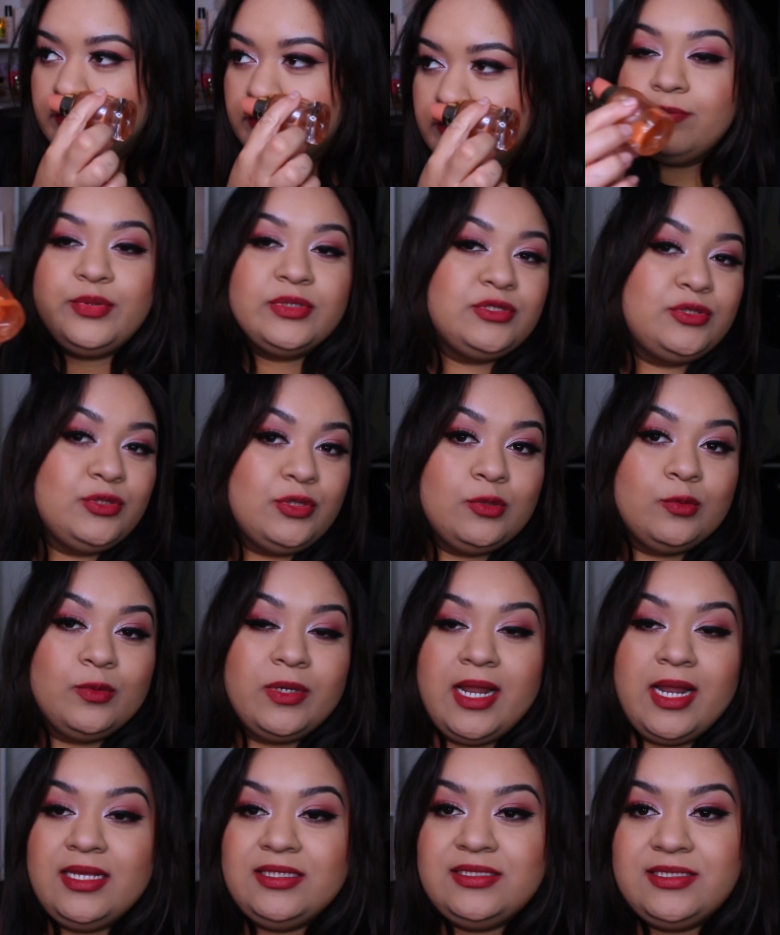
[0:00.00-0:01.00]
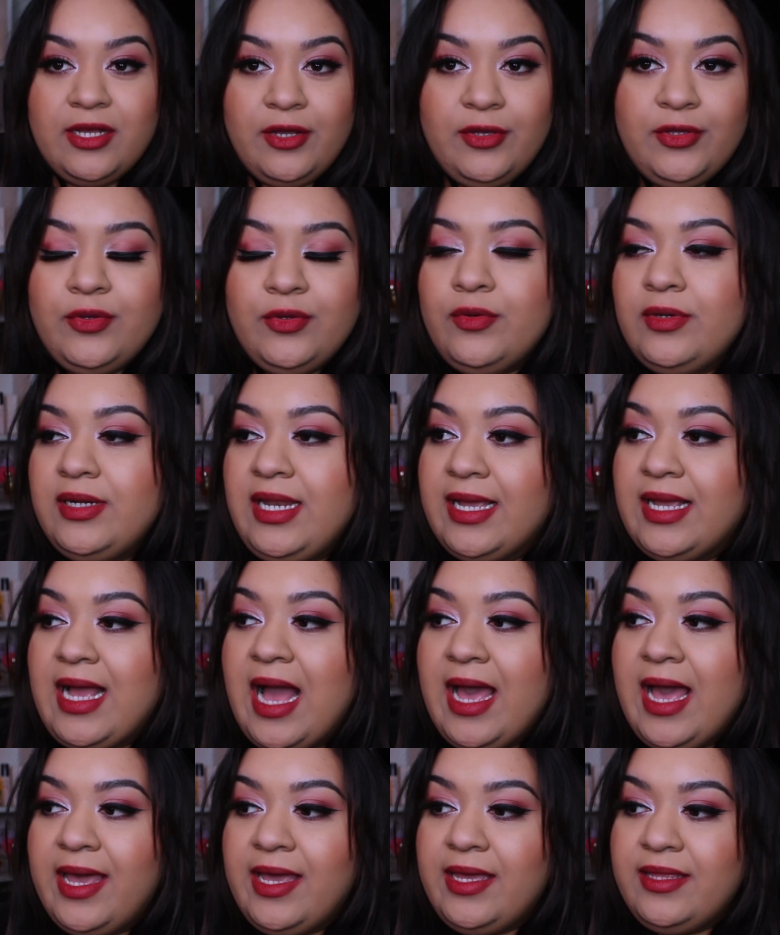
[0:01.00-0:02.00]
But dude, when I tell you,
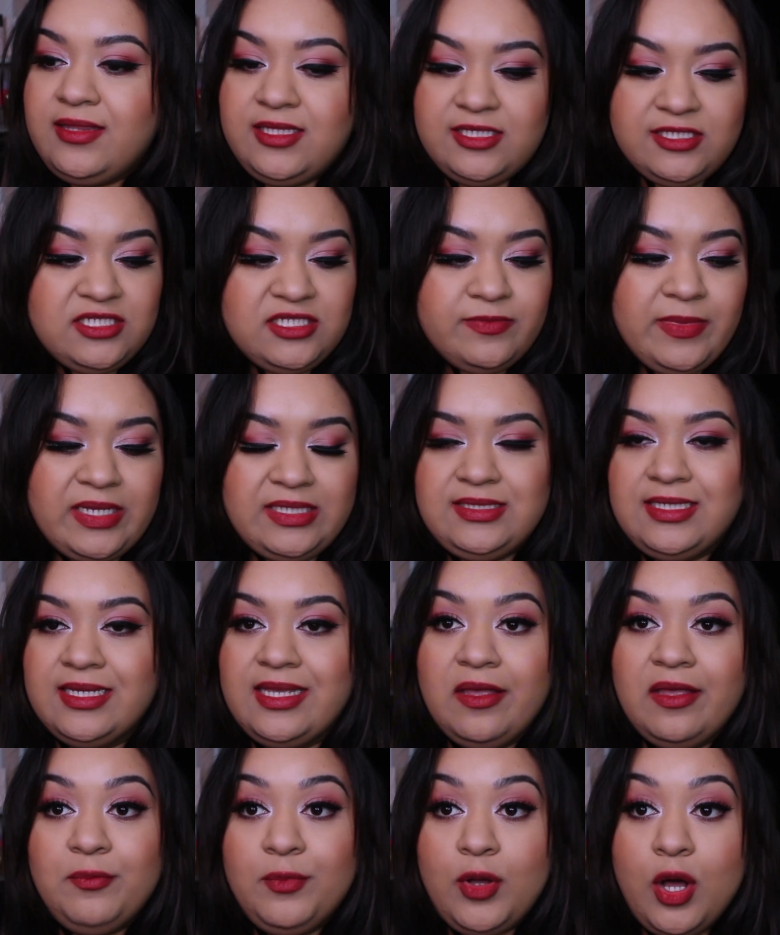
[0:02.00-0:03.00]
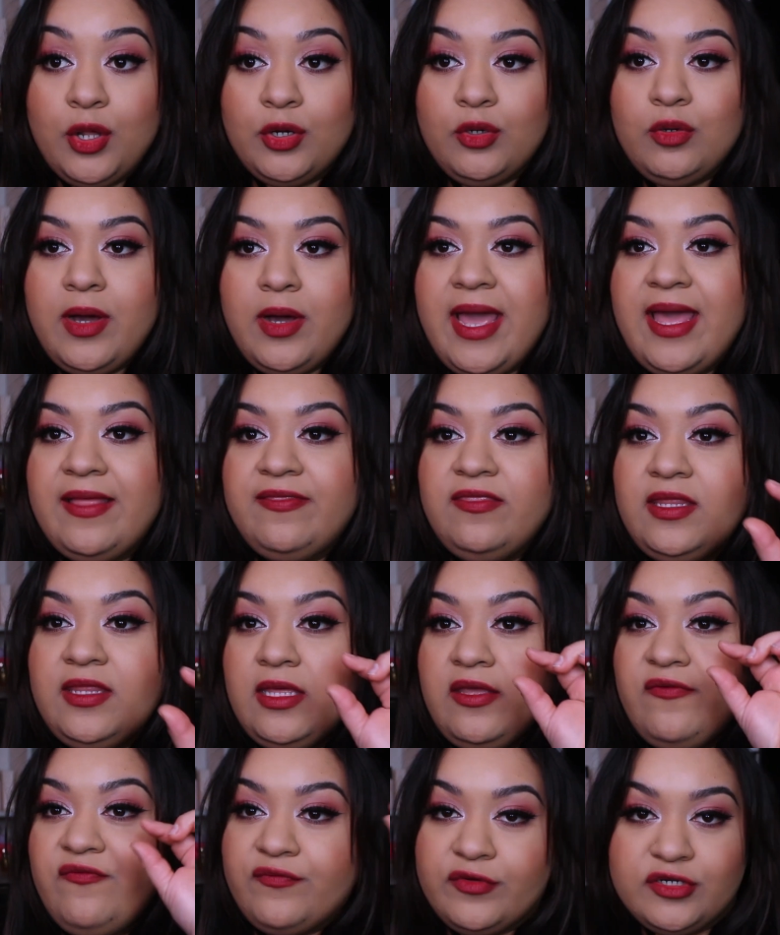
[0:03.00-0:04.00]
like, this is my second bottle, and
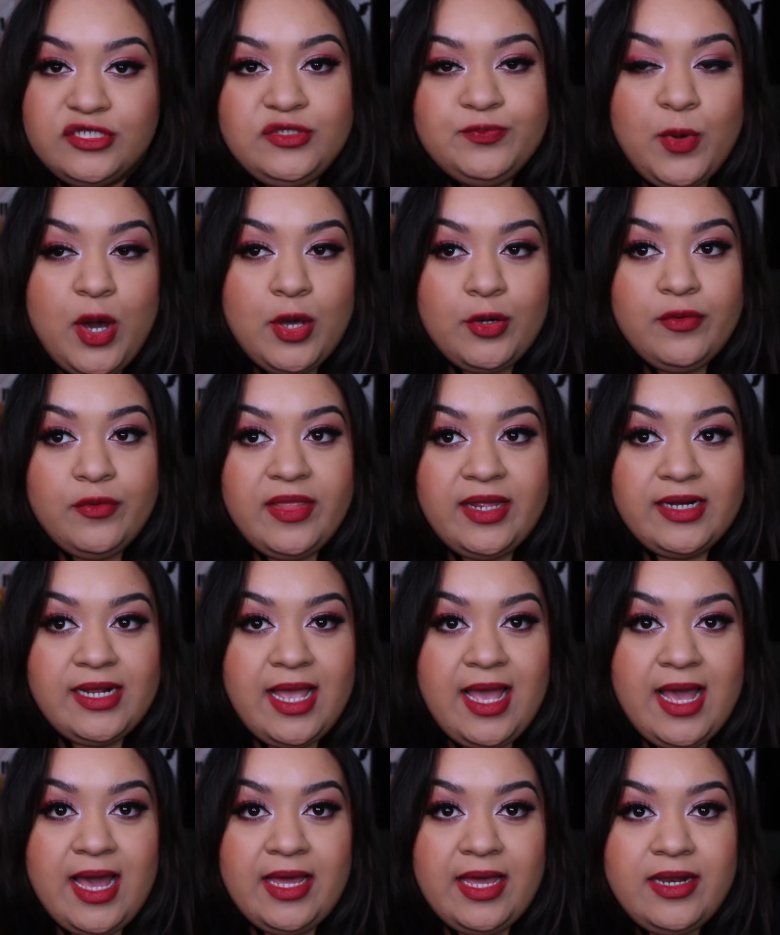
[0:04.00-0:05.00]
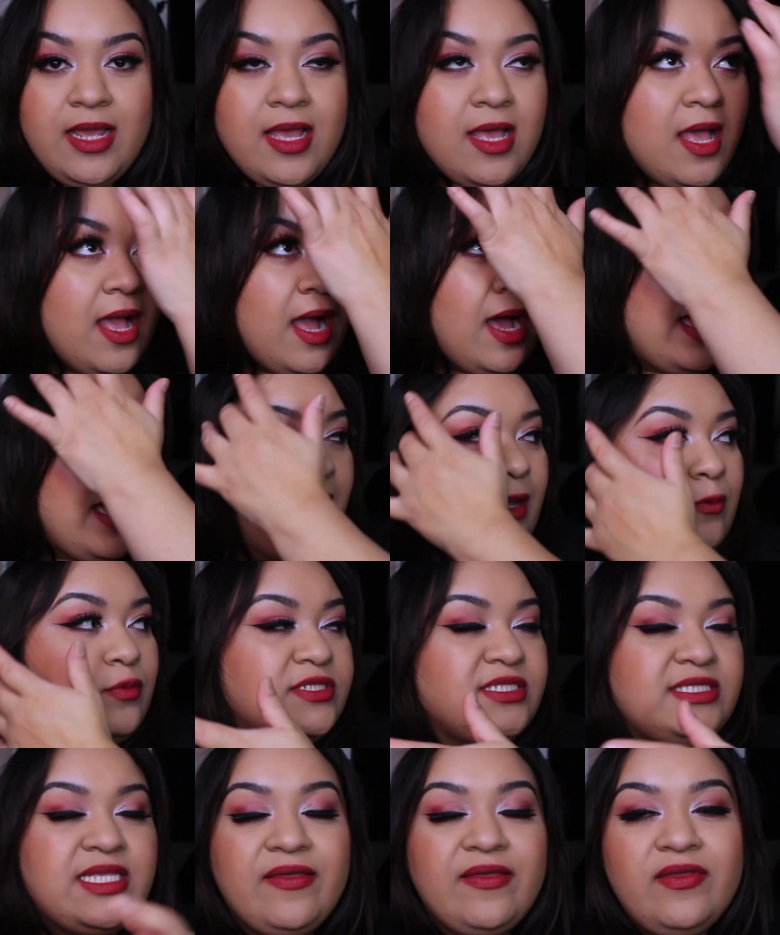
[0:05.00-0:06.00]
the first bottle that I had, I
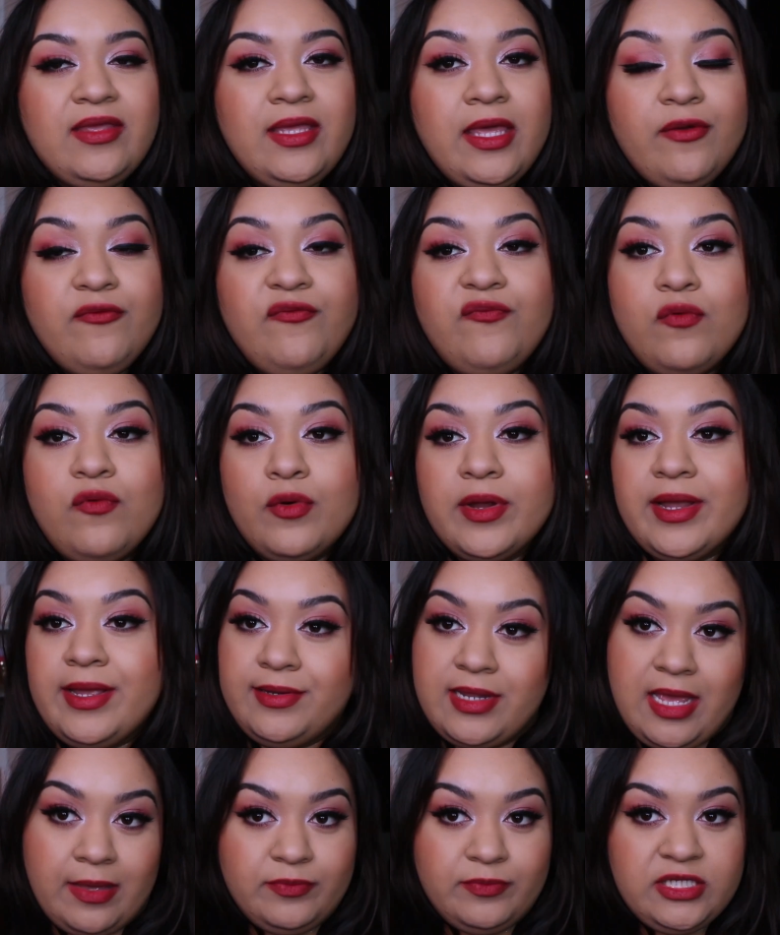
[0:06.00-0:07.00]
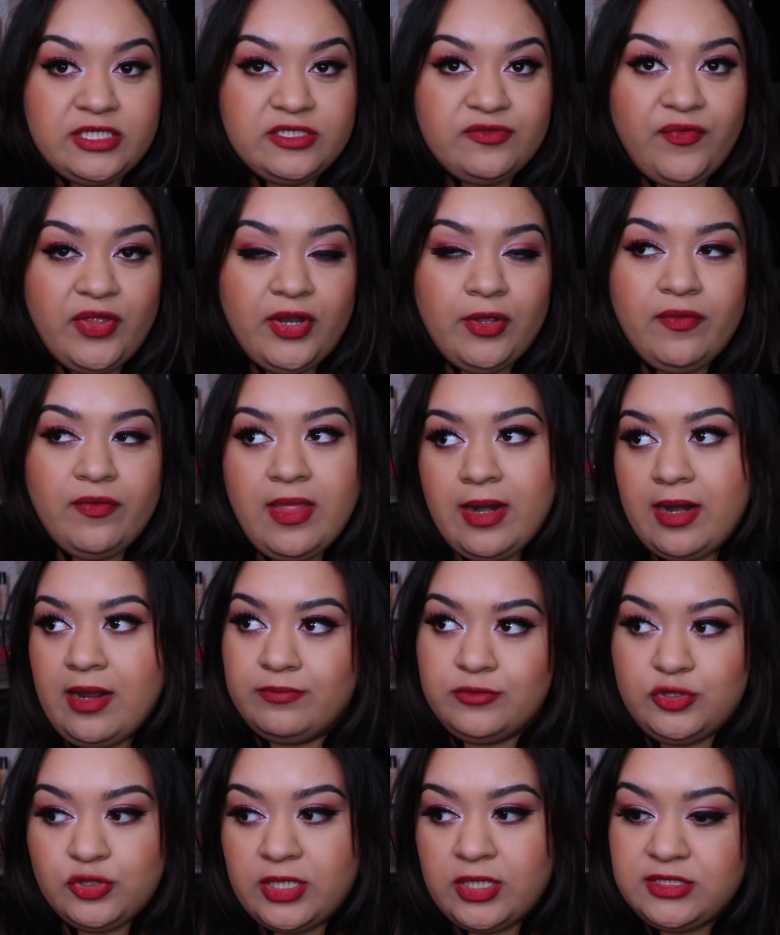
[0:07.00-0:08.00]
was saving it for an empties video that
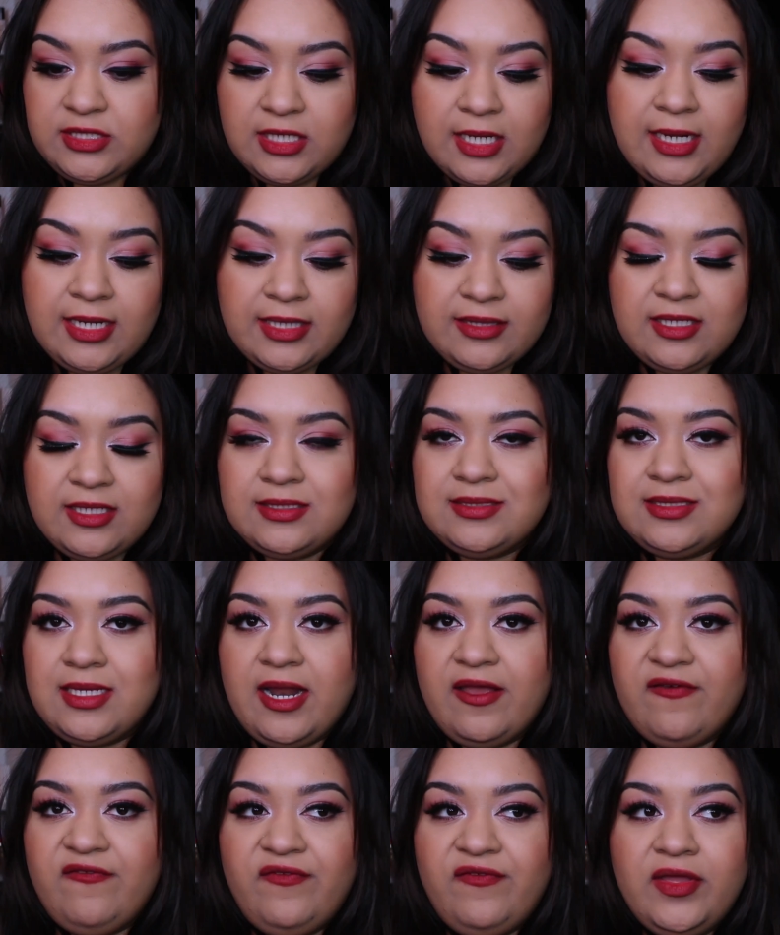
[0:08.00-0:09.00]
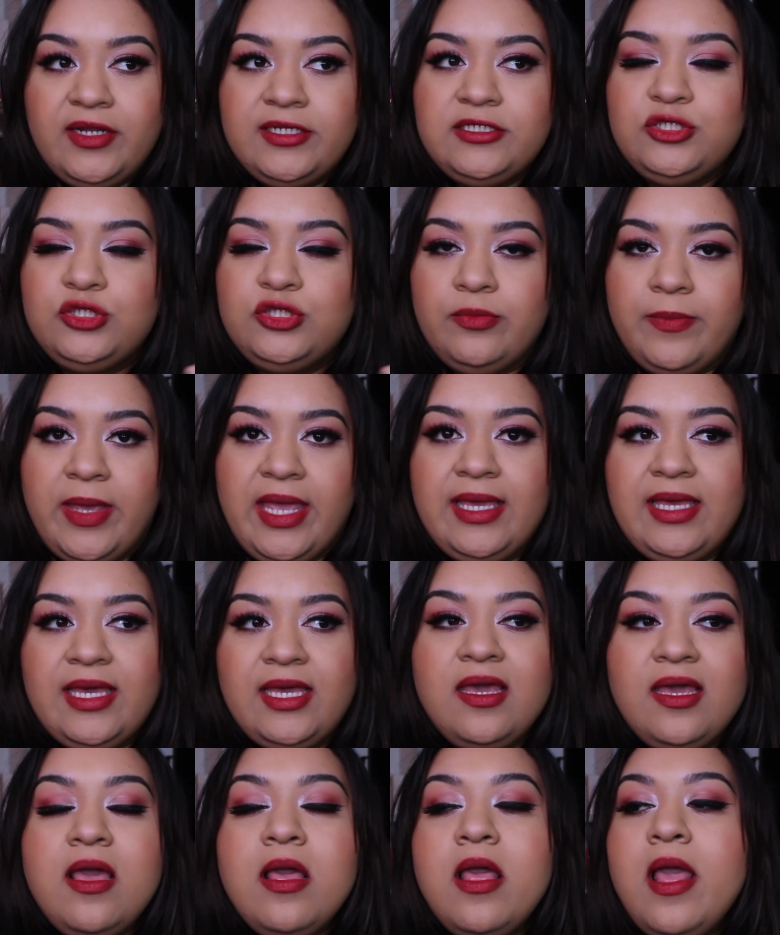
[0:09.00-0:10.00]
I'm trying to collect things that I finished to make
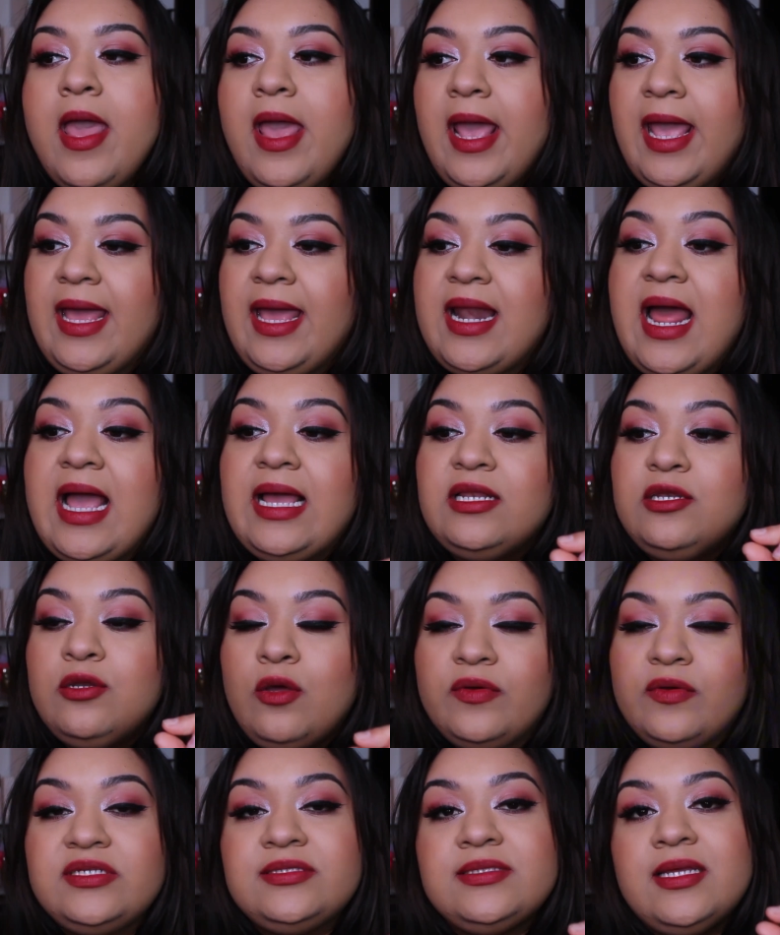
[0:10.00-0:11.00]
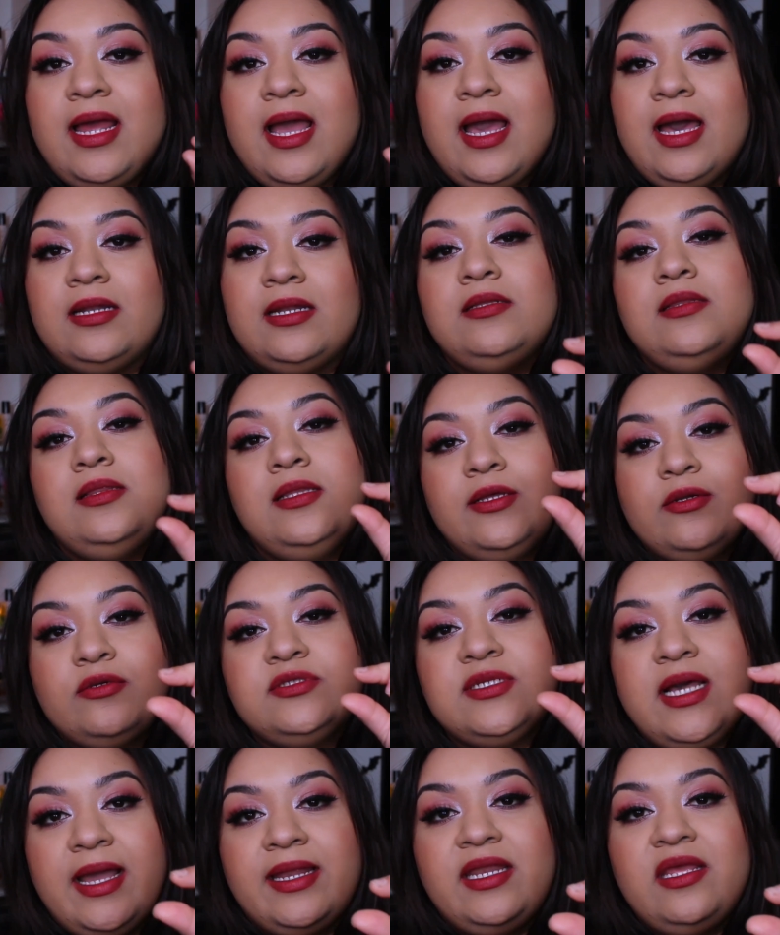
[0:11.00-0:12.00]
it, and I noticed that I had a little
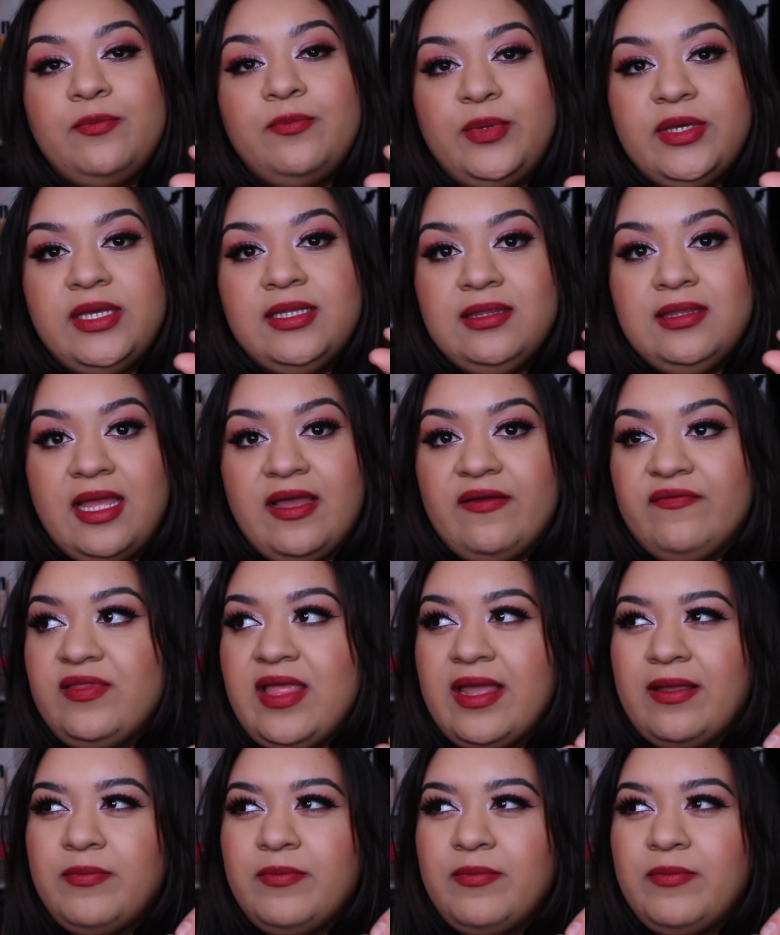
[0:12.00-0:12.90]
tiny bit left, like